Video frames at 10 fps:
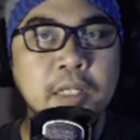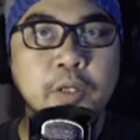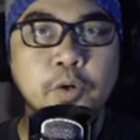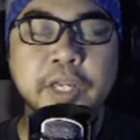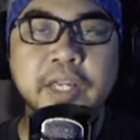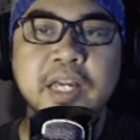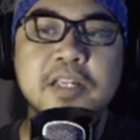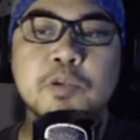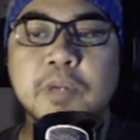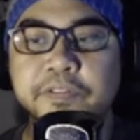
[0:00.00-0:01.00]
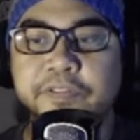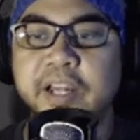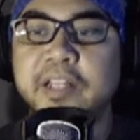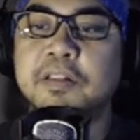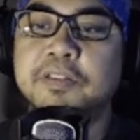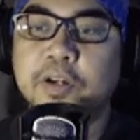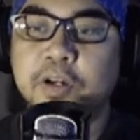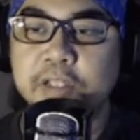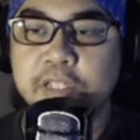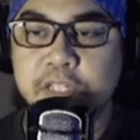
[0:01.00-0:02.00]
Okay, guys, so my final
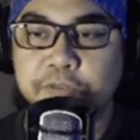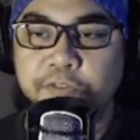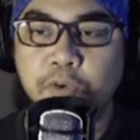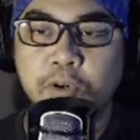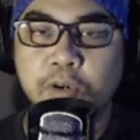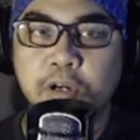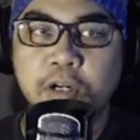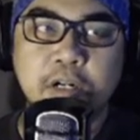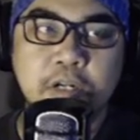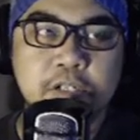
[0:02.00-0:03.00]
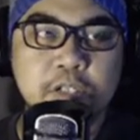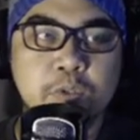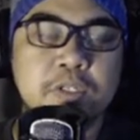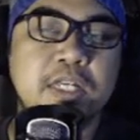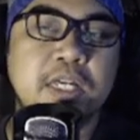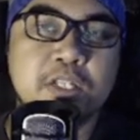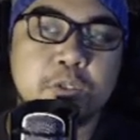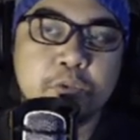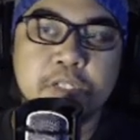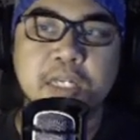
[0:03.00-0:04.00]
thoughts for Susie and
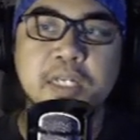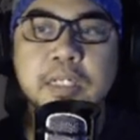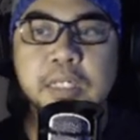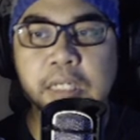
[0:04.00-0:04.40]
Susan.